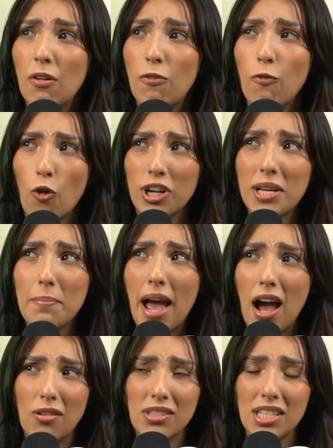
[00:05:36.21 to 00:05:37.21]
40
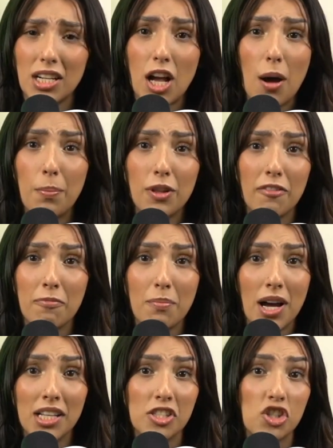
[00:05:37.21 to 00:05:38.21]
pounds in a couple of
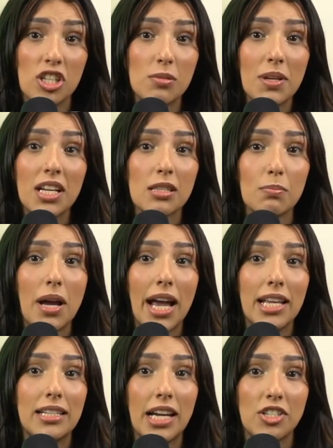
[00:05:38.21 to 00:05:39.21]
months, just because
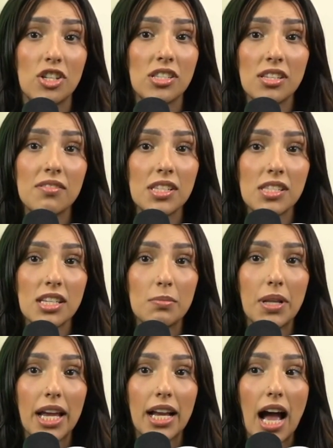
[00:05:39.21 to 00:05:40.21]
my digestive system,
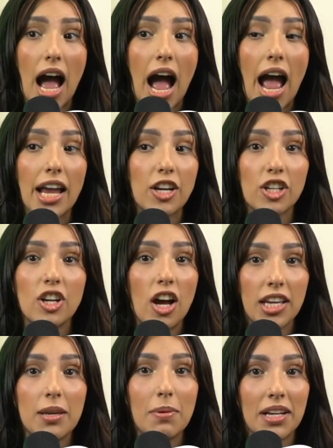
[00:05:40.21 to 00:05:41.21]
like, I could
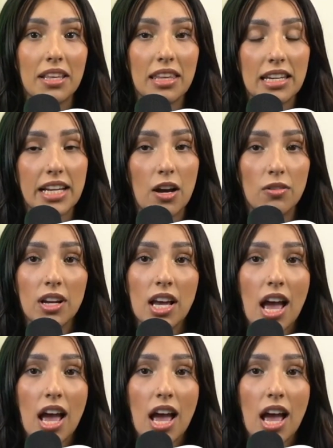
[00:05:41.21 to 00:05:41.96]
not keep anything down.